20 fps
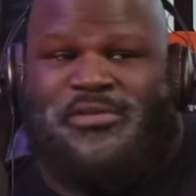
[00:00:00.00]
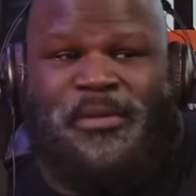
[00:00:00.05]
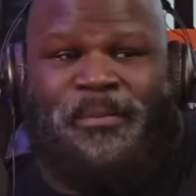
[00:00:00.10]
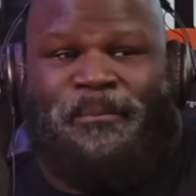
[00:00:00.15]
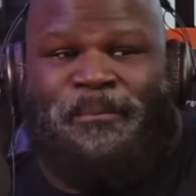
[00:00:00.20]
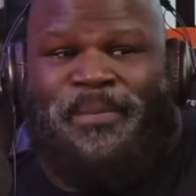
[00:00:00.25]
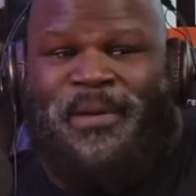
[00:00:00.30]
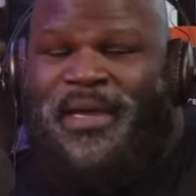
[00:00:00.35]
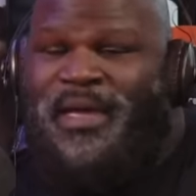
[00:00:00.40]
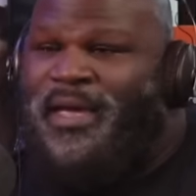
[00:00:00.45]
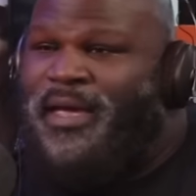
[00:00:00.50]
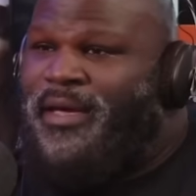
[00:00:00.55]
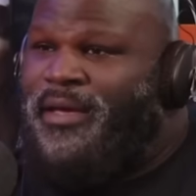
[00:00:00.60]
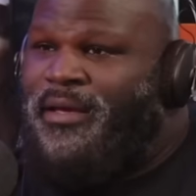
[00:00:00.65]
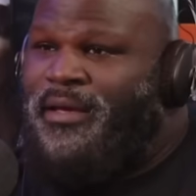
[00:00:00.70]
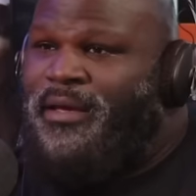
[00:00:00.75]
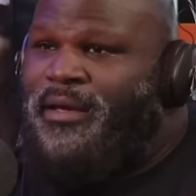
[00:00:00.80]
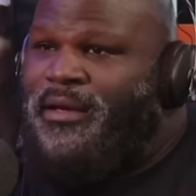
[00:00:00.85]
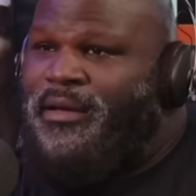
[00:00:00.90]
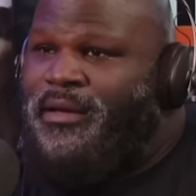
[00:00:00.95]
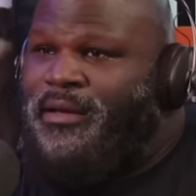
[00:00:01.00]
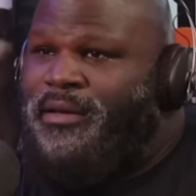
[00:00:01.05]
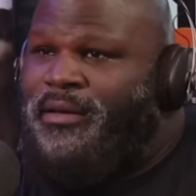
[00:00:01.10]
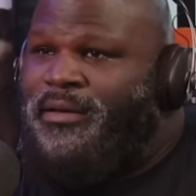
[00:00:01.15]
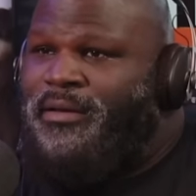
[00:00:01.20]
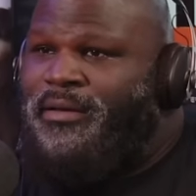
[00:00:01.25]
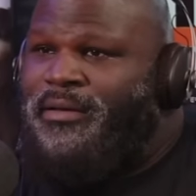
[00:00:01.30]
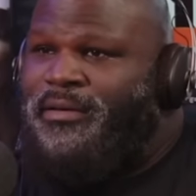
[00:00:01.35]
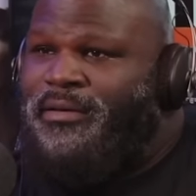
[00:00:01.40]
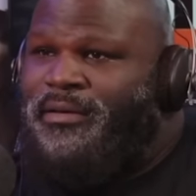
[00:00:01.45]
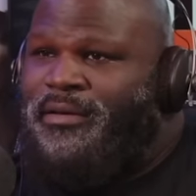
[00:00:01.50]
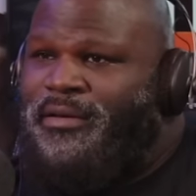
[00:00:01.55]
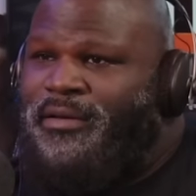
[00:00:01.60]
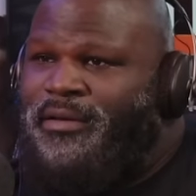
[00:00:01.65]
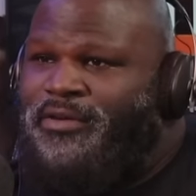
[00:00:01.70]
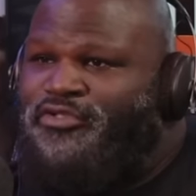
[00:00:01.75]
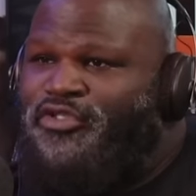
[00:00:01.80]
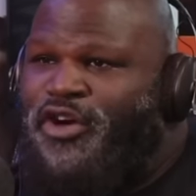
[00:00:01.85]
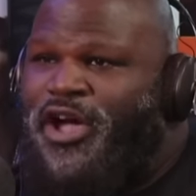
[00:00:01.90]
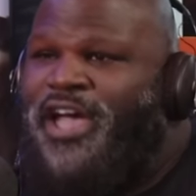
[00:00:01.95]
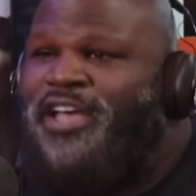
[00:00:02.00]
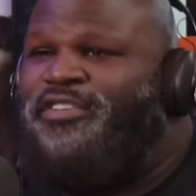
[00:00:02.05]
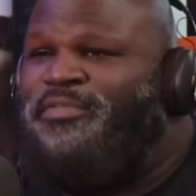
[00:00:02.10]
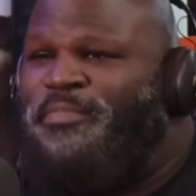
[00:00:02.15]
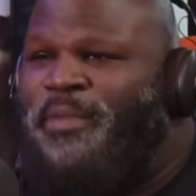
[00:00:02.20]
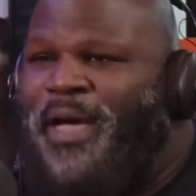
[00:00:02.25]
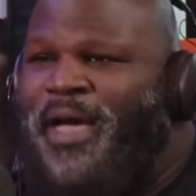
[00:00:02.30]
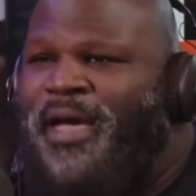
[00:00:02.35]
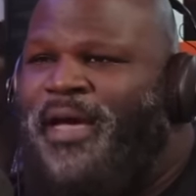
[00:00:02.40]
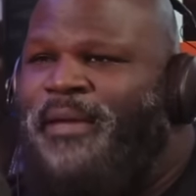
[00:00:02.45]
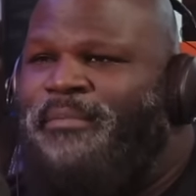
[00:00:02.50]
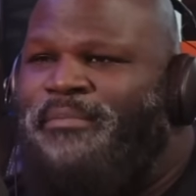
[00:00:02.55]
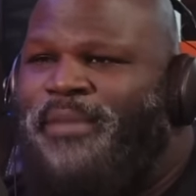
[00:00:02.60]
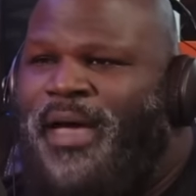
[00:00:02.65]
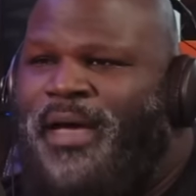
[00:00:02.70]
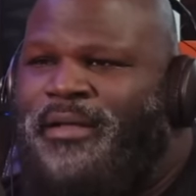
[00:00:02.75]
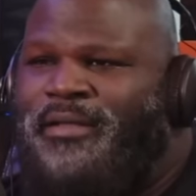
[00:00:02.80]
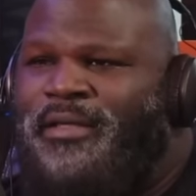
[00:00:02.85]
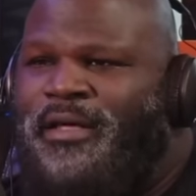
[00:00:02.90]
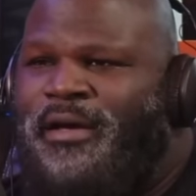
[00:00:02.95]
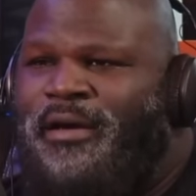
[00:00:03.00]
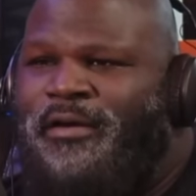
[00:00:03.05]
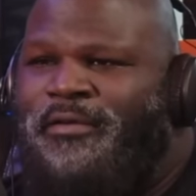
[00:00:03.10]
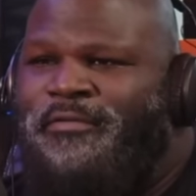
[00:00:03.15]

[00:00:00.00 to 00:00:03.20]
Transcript: a big crash pad back there.